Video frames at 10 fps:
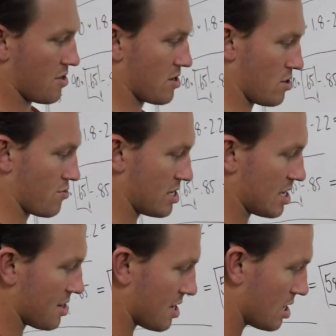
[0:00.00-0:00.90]
think I'd already
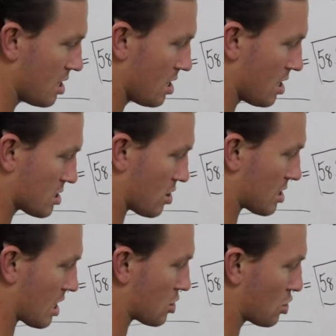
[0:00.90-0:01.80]
done that. So
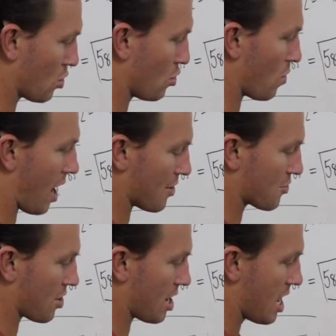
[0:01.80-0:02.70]
it's
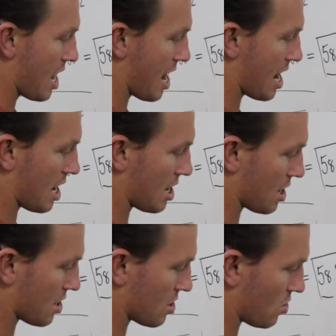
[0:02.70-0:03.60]

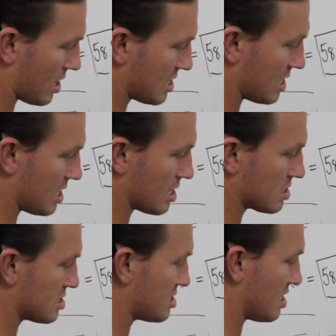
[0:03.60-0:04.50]

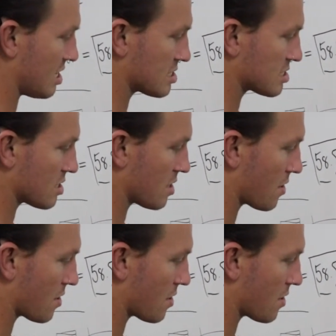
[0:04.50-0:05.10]
296